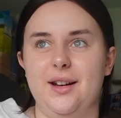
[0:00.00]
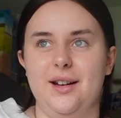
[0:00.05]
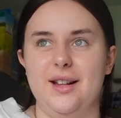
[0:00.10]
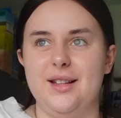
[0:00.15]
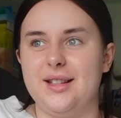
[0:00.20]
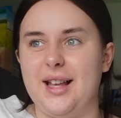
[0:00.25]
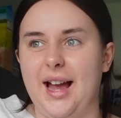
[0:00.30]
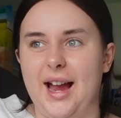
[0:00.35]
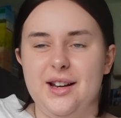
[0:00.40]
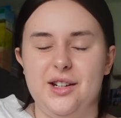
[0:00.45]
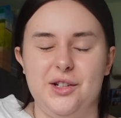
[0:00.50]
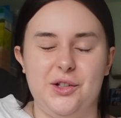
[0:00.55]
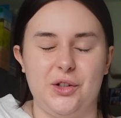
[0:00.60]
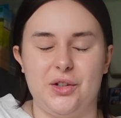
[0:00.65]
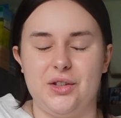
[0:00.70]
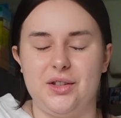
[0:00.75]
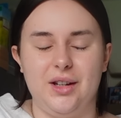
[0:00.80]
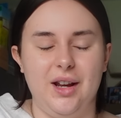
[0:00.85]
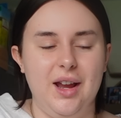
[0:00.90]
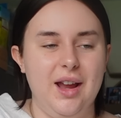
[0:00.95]
And it's kind of
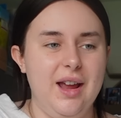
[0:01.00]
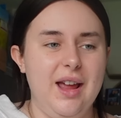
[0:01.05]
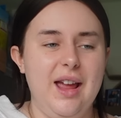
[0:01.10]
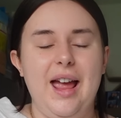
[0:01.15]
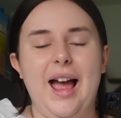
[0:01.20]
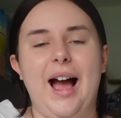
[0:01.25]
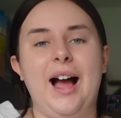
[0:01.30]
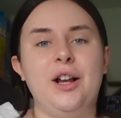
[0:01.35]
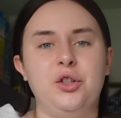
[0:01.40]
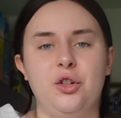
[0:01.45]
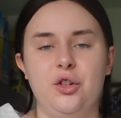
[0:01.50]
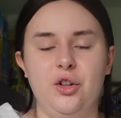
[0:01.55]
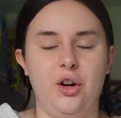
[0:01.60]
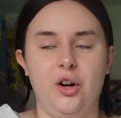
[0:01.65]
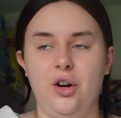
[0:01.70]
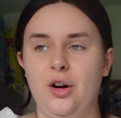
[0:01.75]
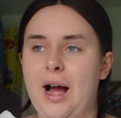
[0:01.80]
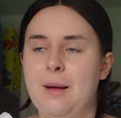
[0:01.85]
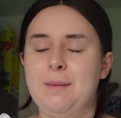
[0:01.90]
just, I don't know.